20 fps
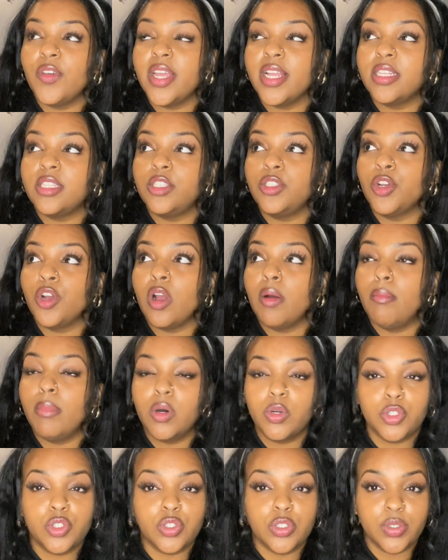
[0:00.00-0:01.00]
It's your
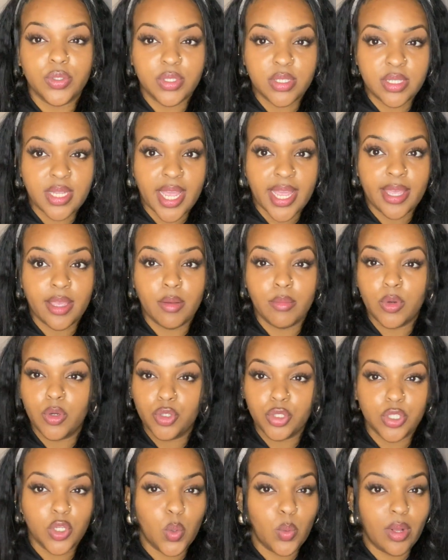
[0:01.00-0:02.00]
emotional state,
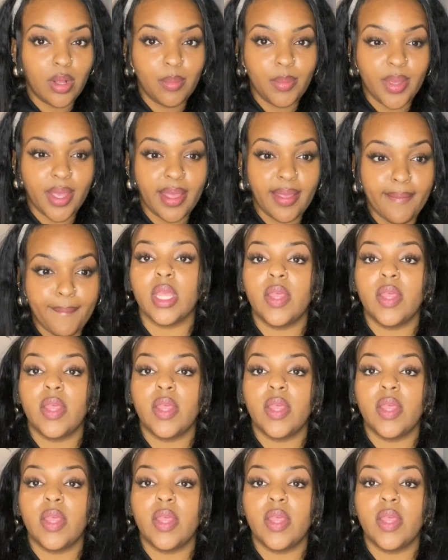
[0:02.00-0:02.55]
emotional well-being.